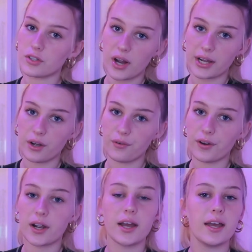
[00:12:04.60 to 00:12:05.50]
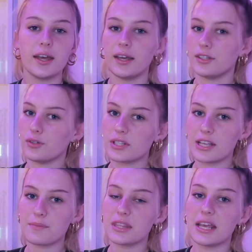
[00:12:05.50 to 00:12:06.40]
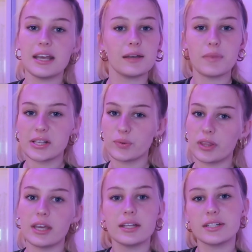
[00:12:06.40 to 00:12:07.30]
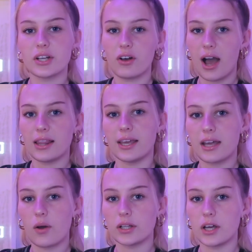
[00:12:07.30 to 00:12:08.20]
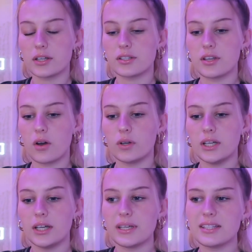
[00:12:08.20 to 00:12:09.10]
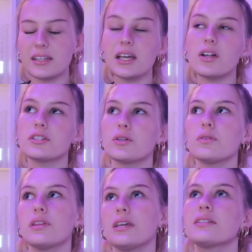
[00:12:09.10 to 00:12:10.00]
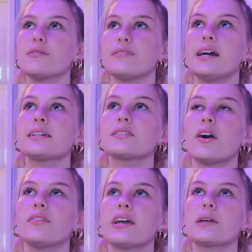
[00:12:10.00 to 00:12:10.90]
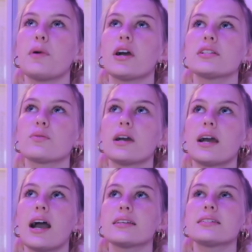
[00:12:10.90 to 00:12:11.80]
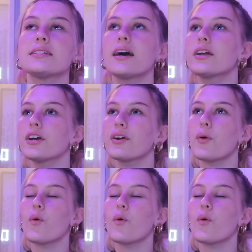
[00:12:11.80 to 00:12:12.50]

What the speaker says: I'll drag it over, do the same thing, mess with it until I like how it looks. So basically I'll do these effects on like parts where I stutter